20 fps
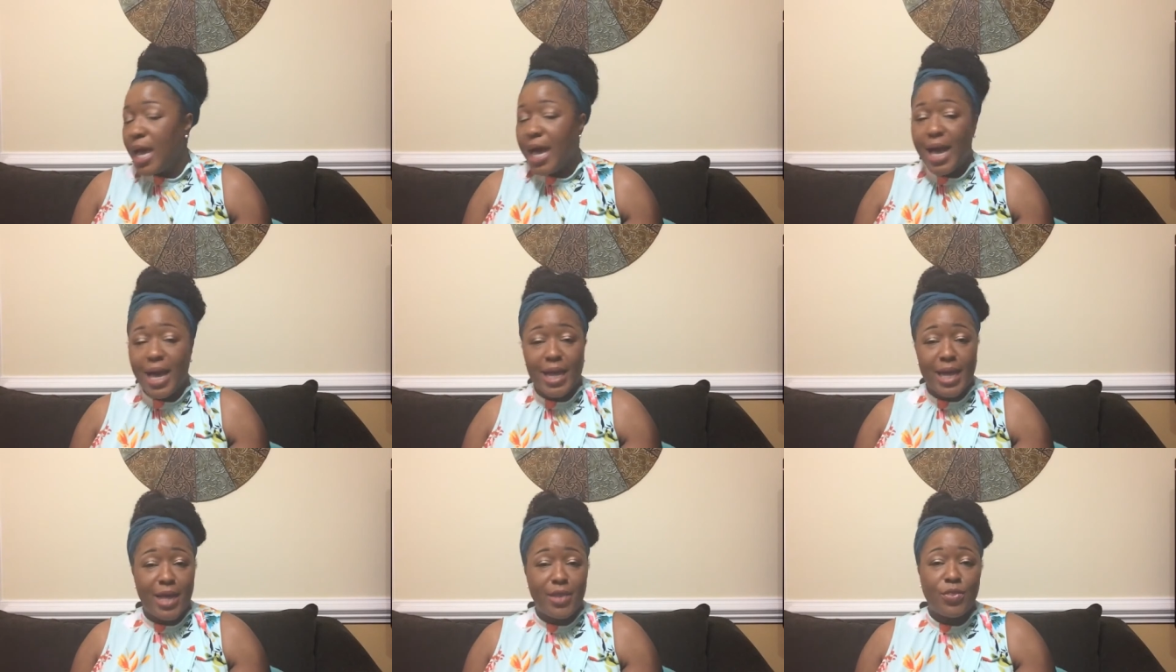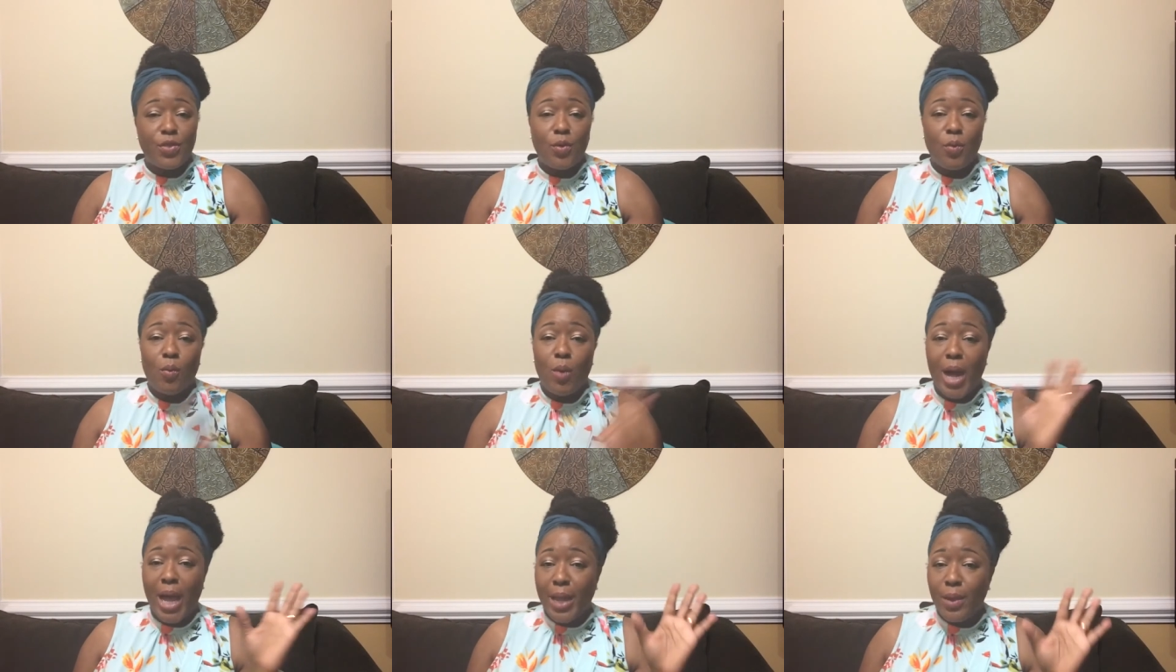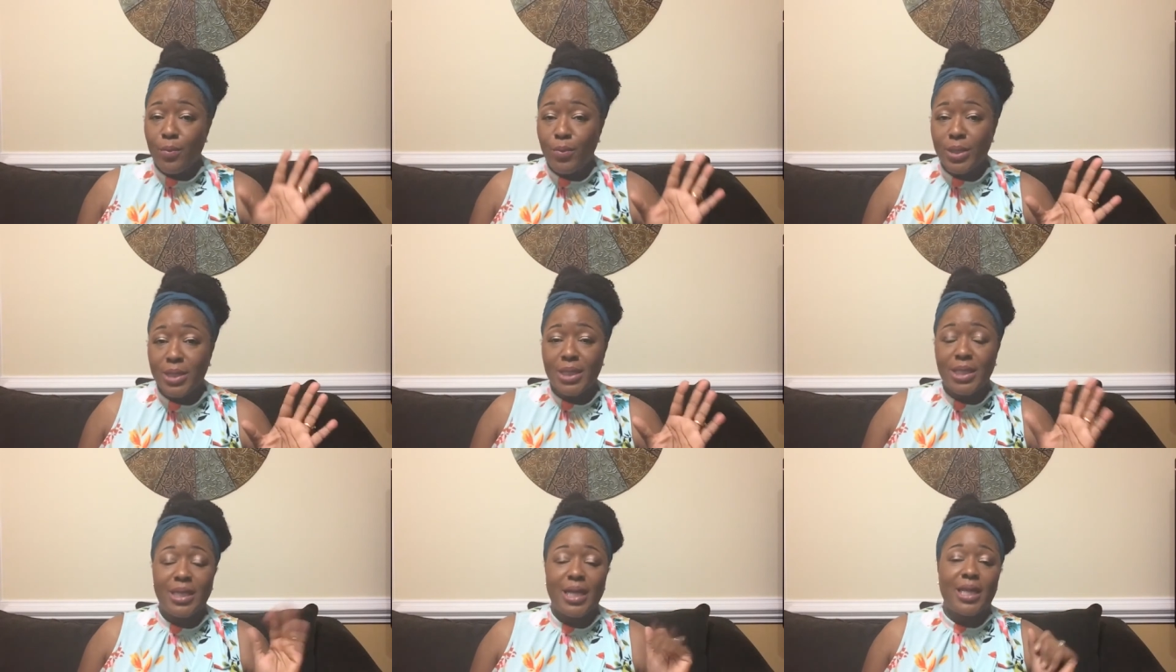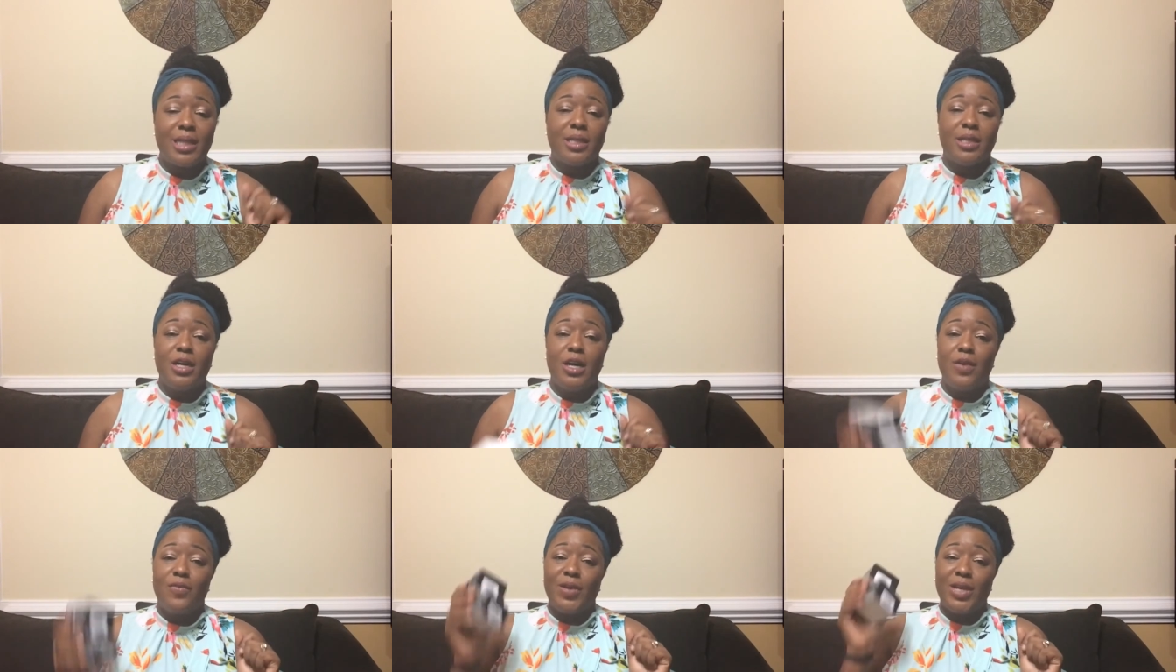I got the white one that I
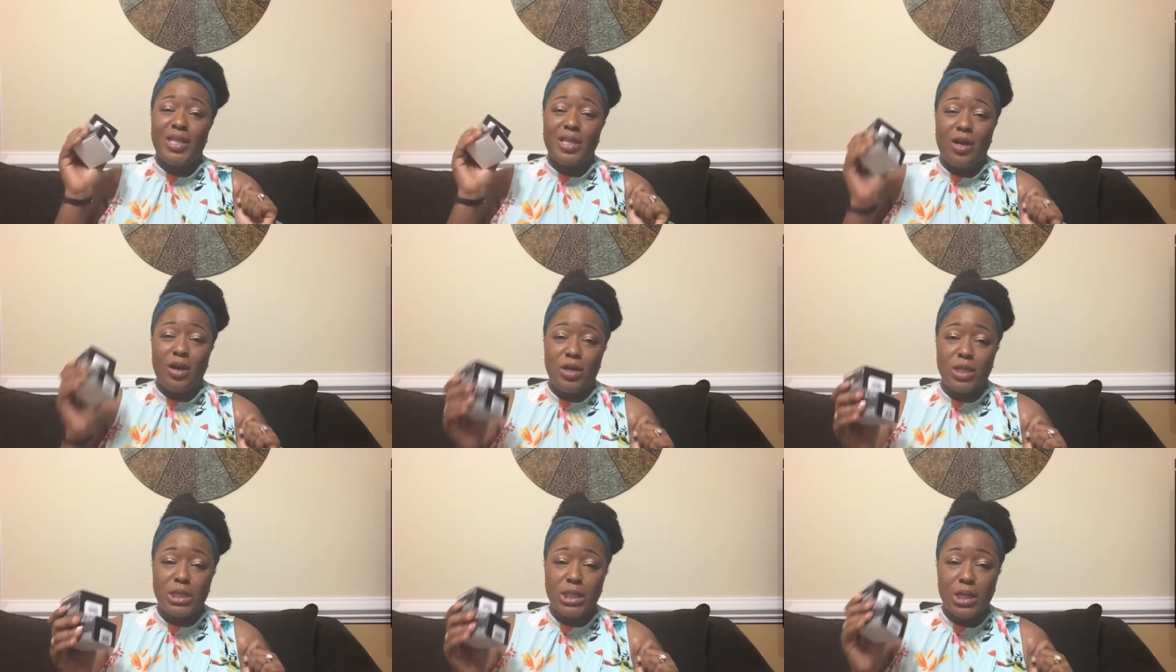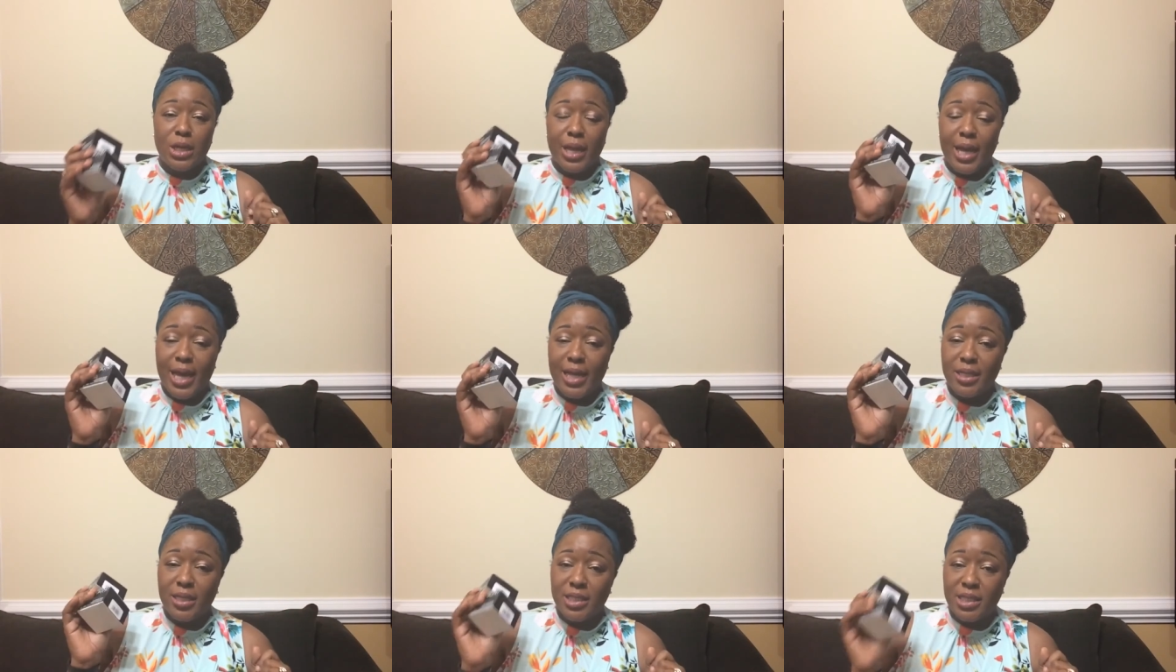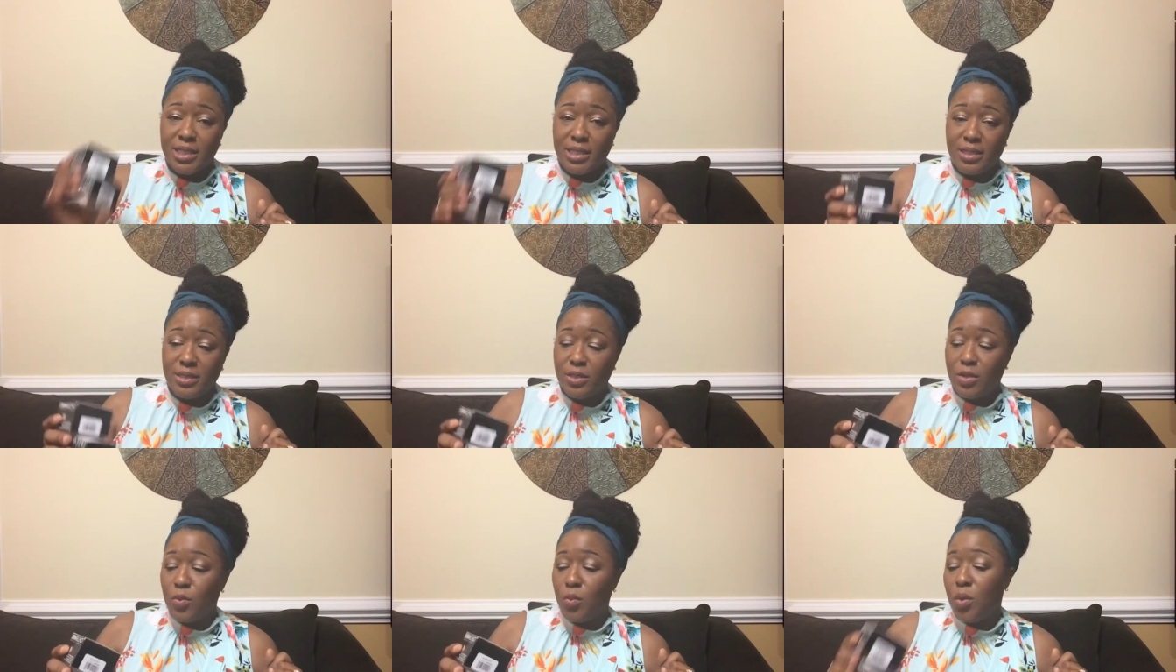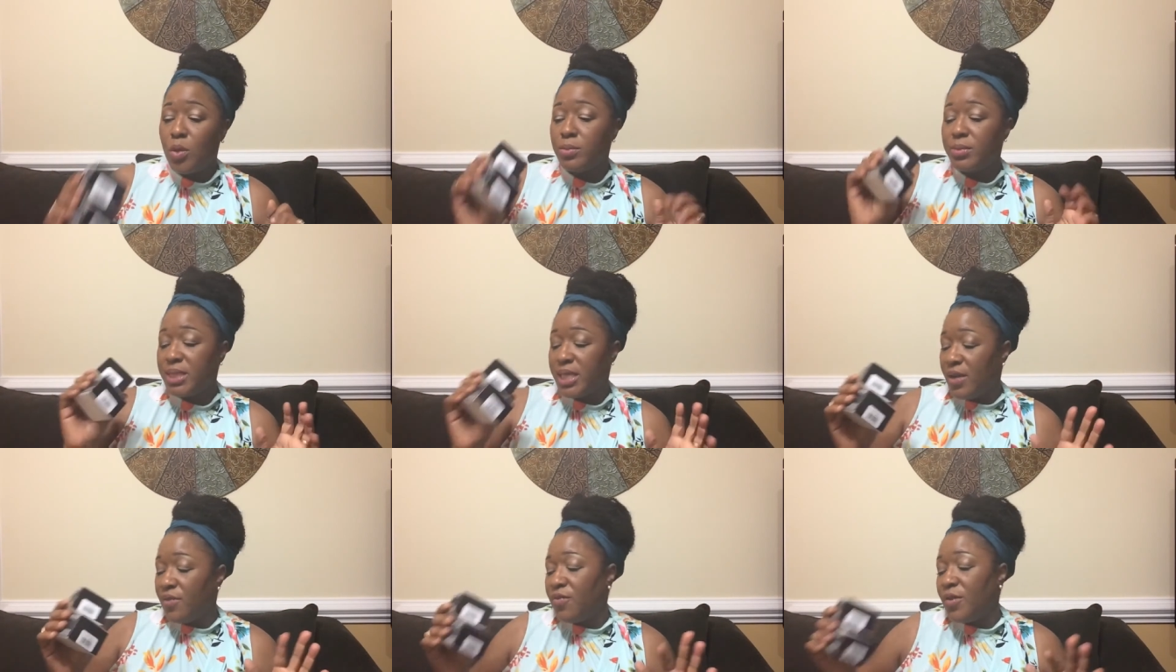love, and I also got this the
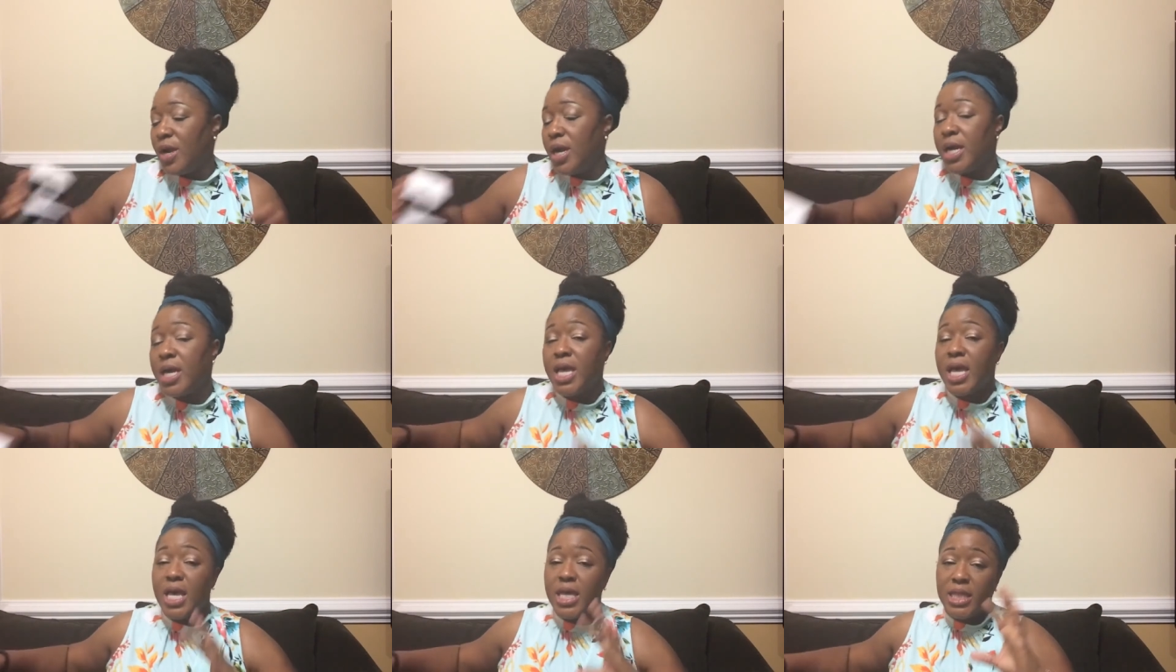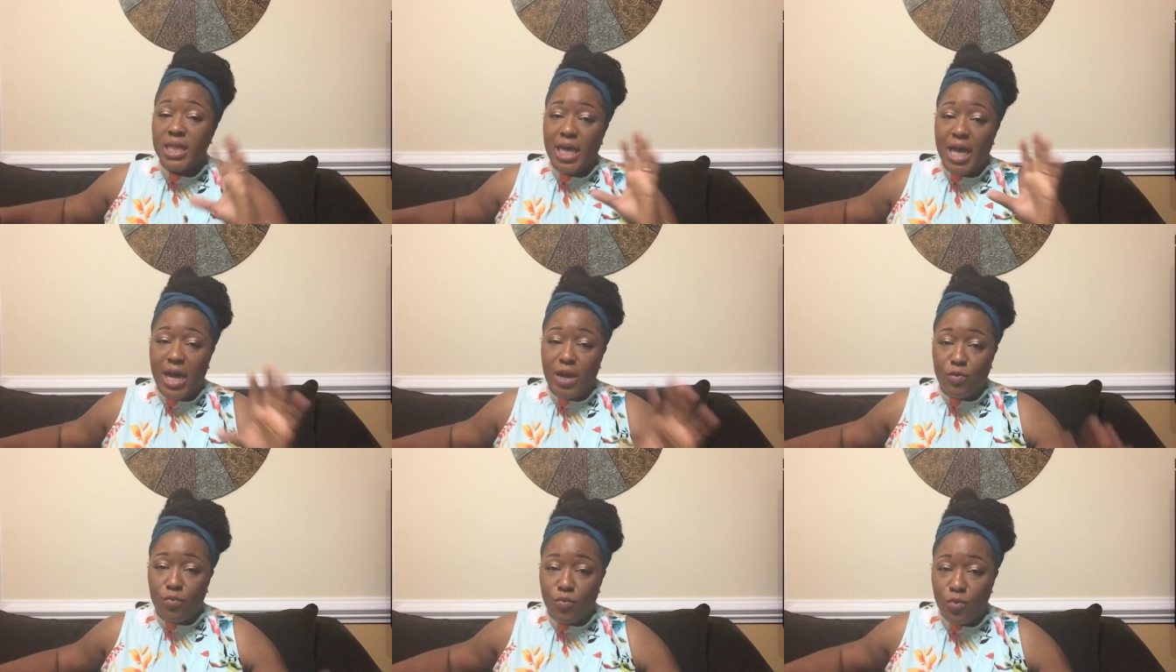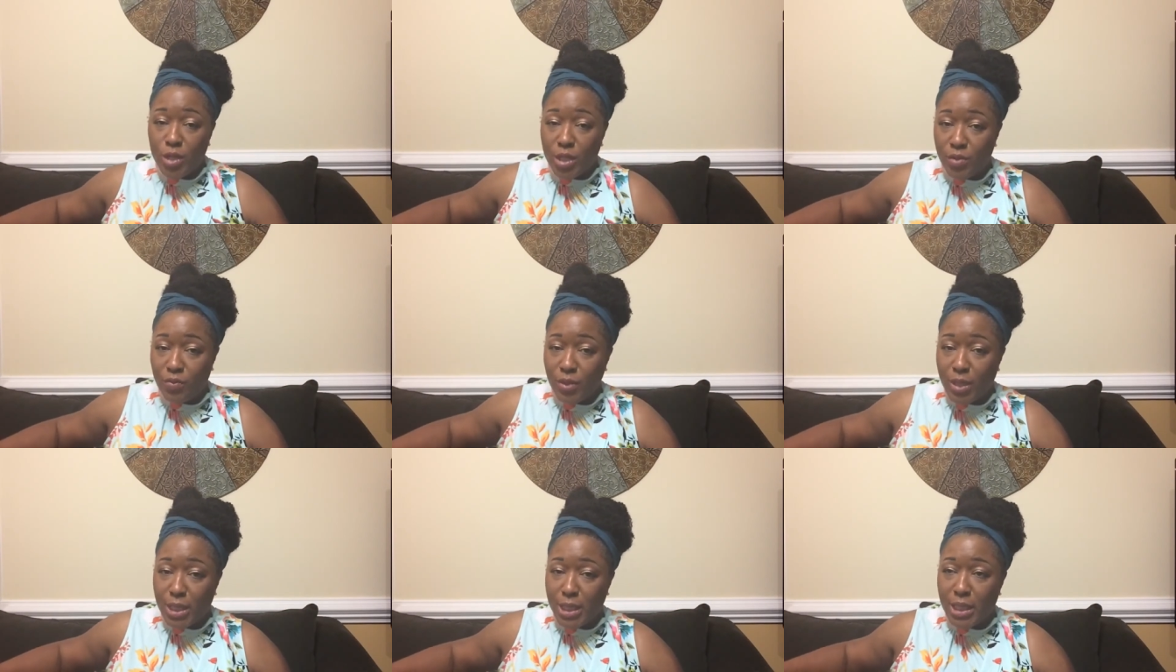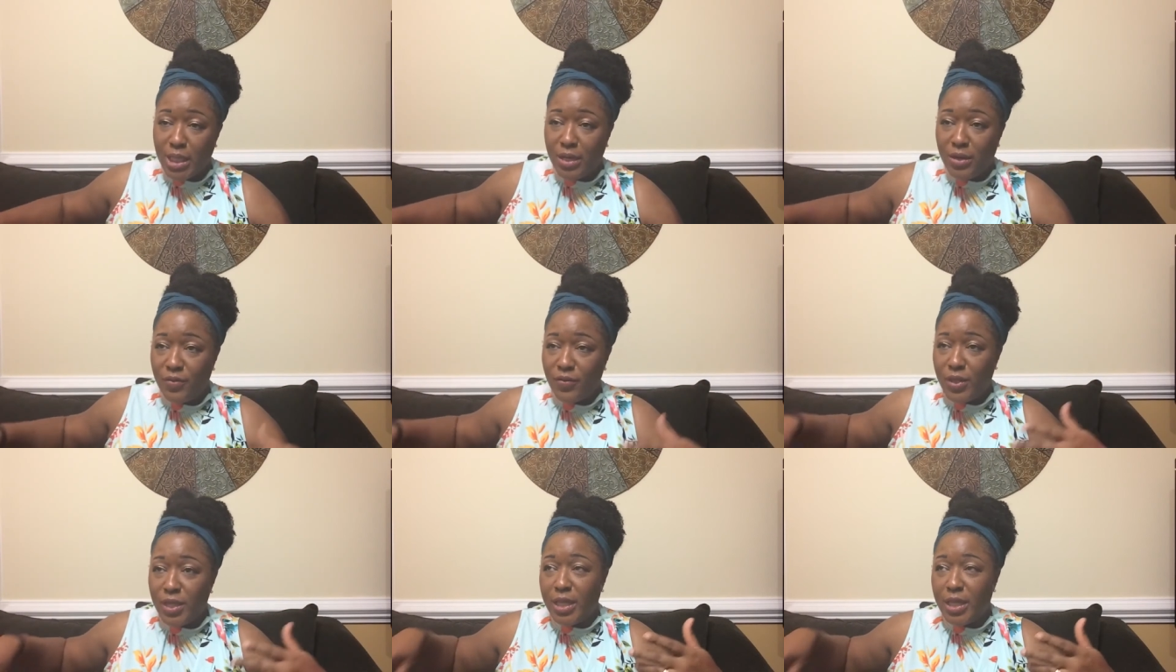warm saffron that I really, really love.